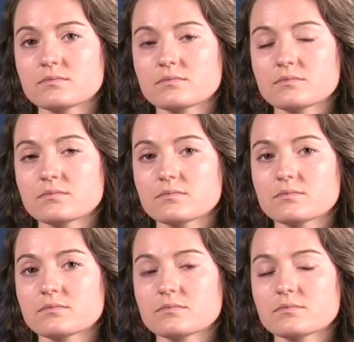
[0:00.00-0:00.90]

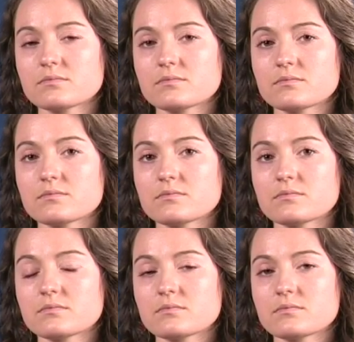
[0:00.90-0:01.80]

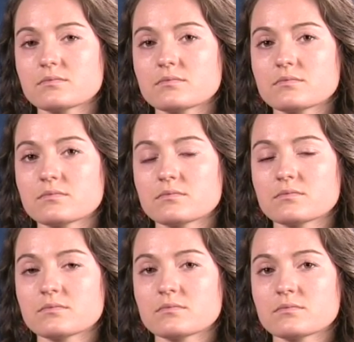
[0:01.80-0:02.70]

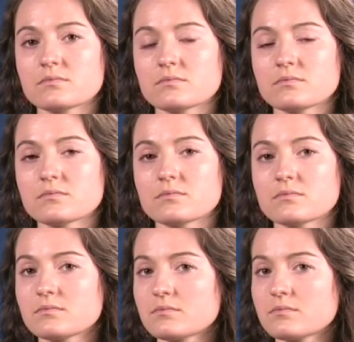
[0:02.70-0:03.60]

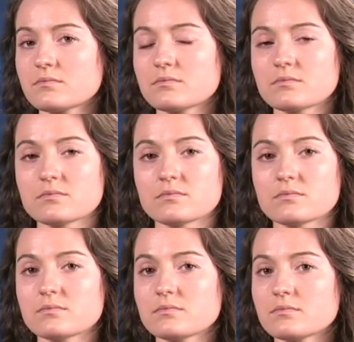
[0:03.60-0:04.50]

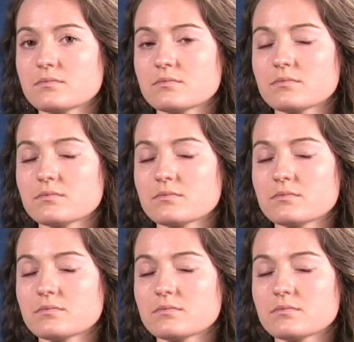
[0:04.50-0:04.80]
(silent)